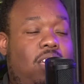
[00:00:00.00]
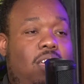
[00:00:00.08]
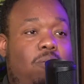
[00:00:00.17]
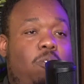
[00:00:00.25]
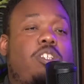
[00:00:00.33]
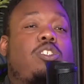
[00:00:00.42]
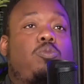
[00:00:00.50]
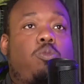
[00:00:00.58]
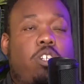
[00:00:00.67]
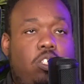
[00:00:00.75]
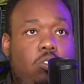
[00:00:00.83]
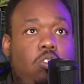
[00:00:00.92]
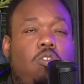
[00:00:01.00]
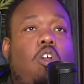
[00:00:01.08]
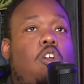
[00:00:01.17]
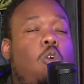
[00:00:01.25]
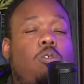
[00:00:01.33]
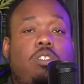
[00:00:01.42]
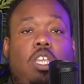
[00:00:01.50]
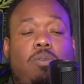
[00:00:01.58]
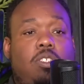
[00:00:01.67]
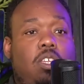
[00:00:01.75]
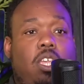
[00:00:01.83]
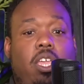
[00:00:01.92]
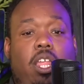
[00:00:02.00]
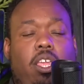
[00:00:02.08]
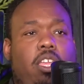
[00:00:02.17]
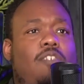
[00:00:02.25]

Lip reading: we're just our whole team is looking at that.